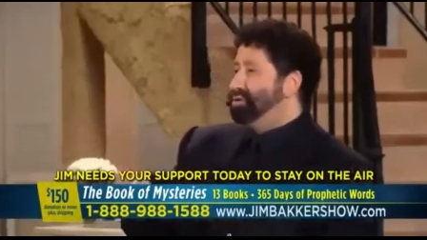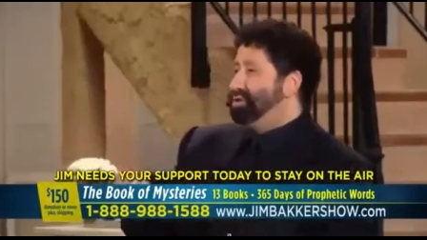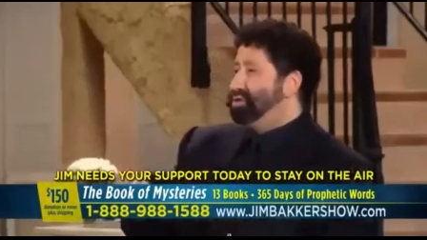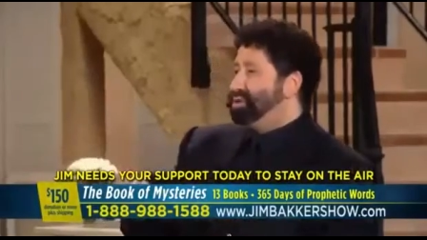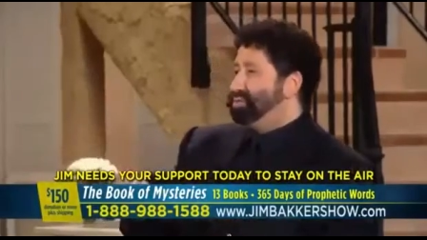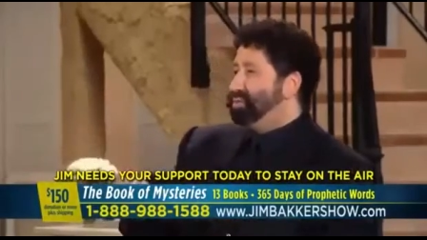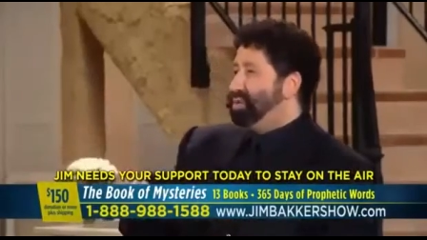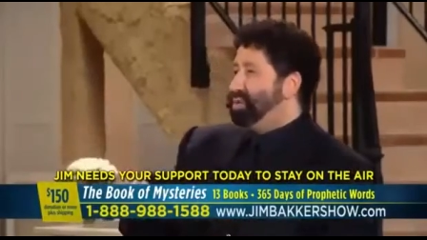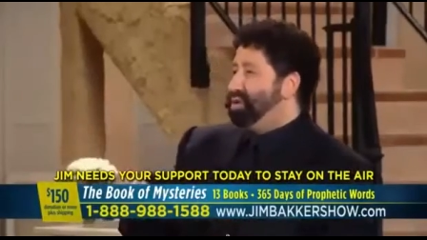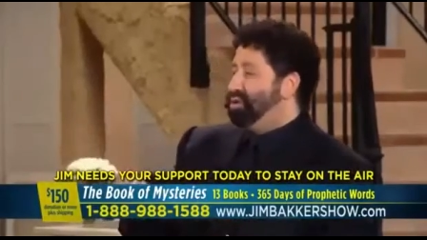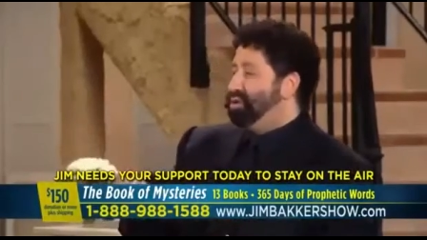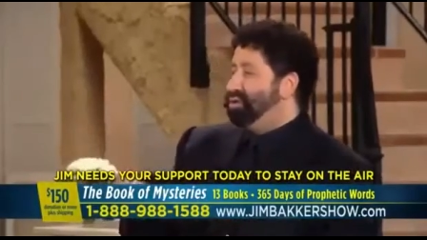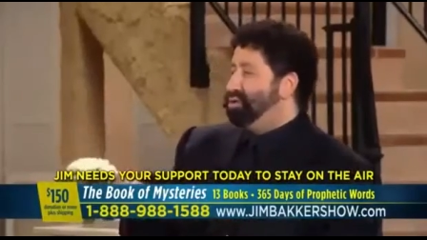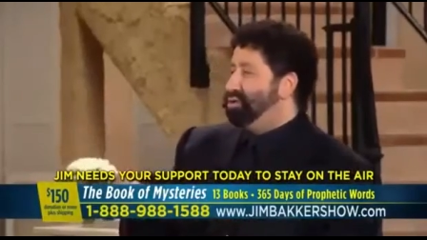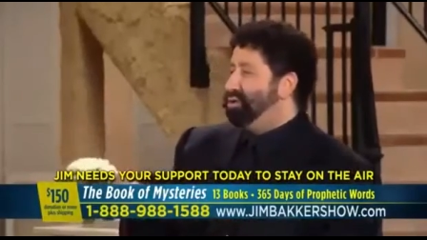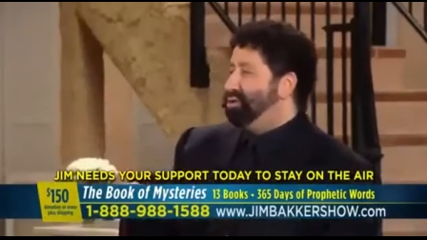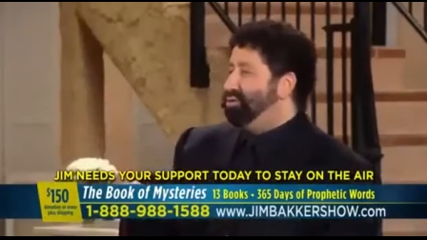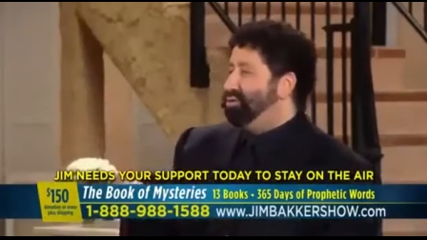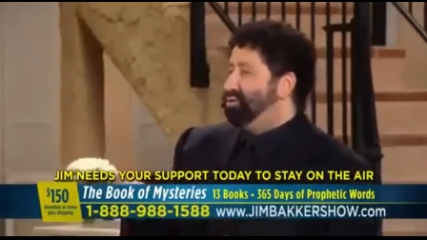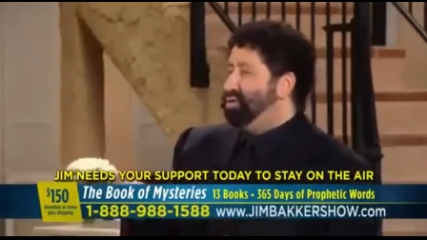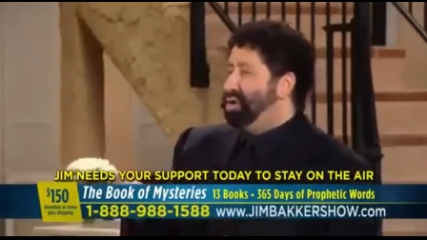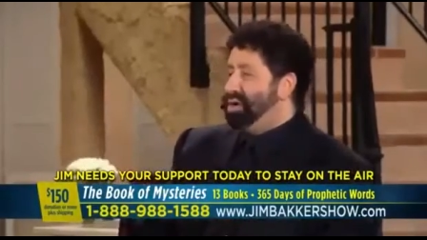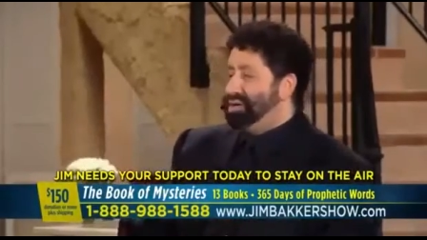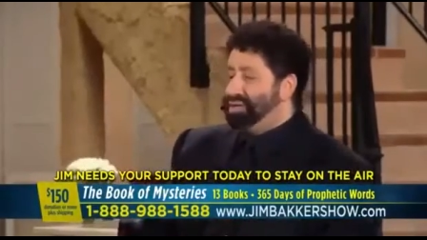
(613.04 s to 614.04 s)
who spoke
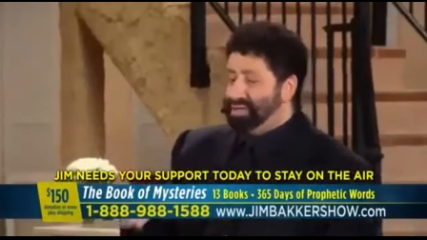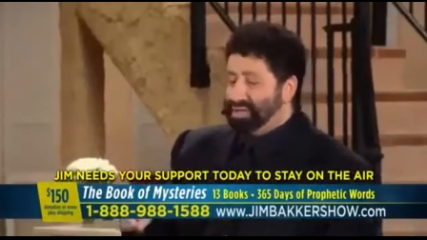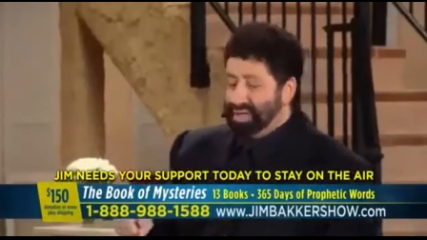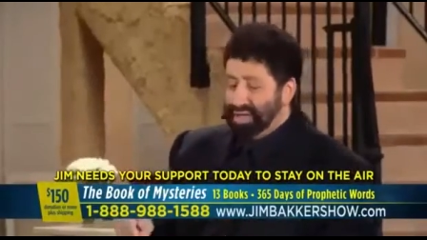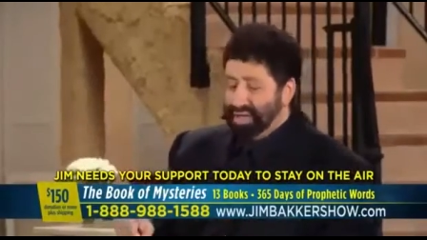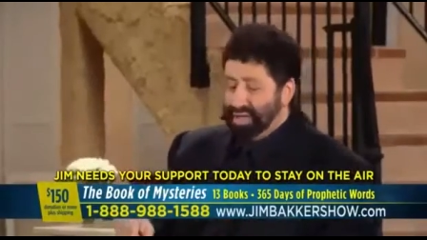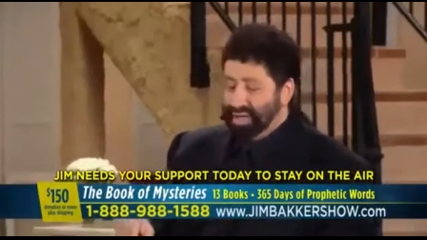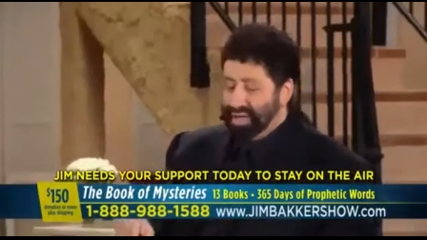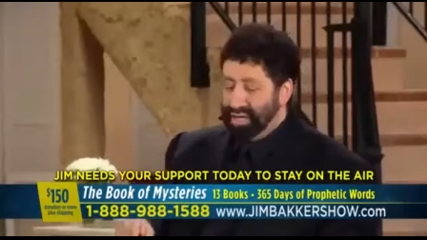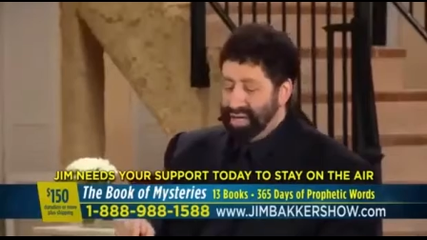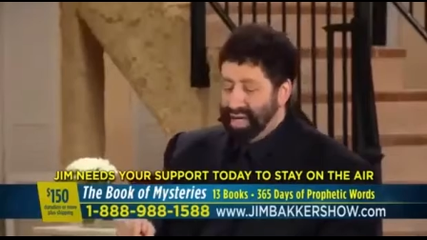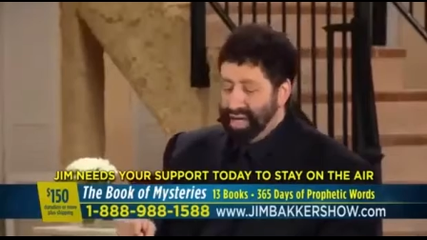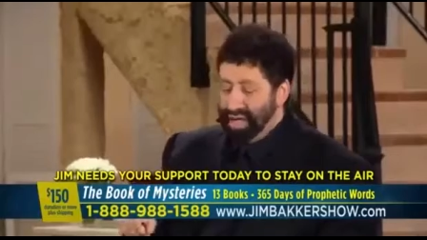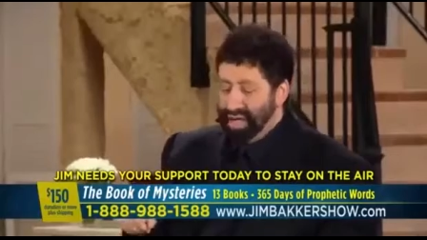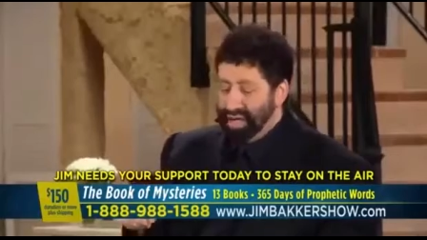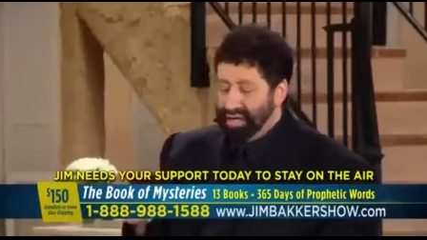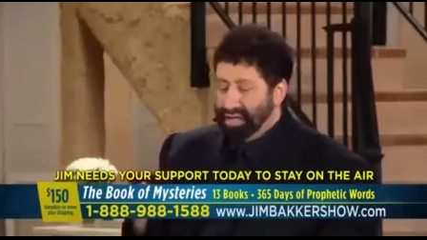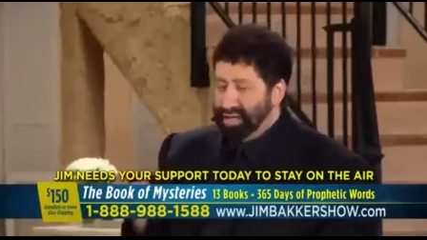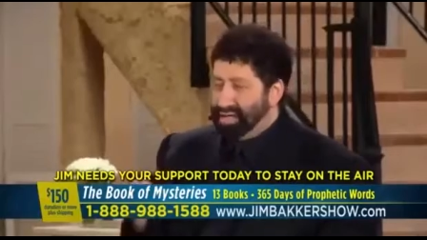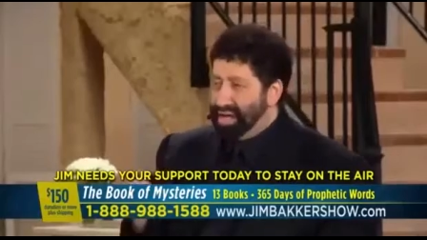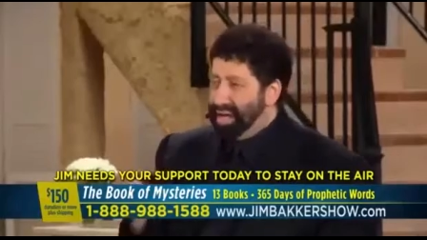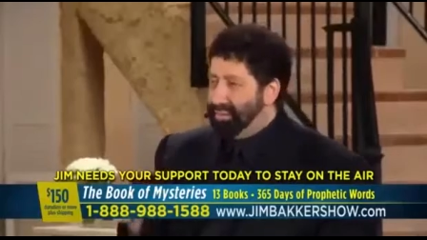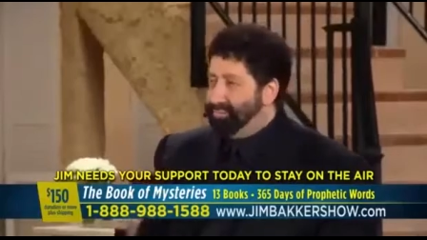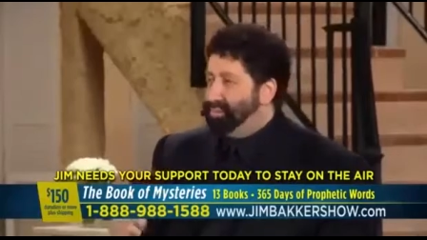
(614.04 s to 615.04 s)
was the
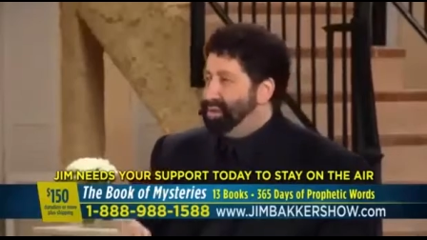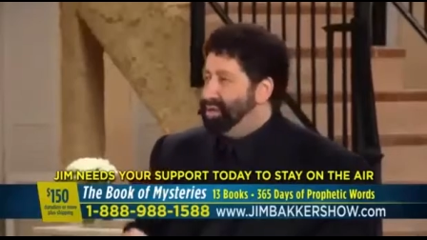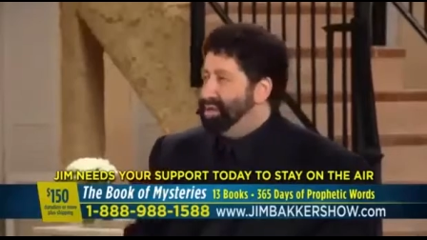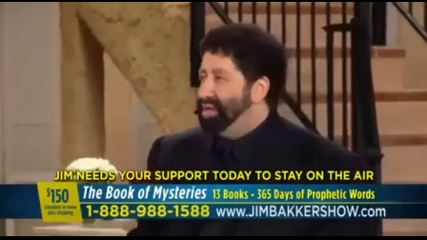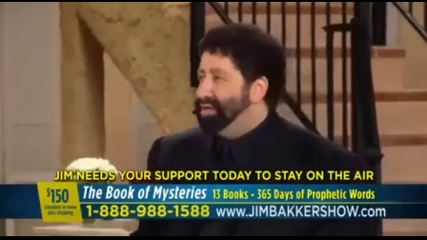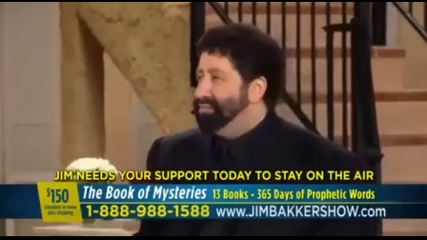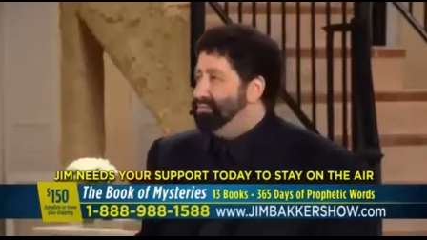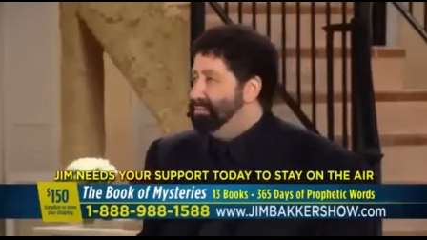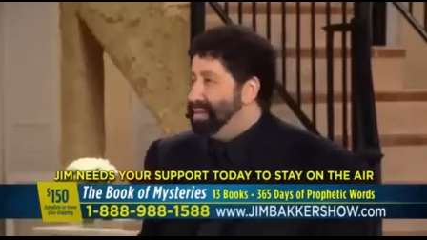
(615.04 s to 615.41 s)
deputy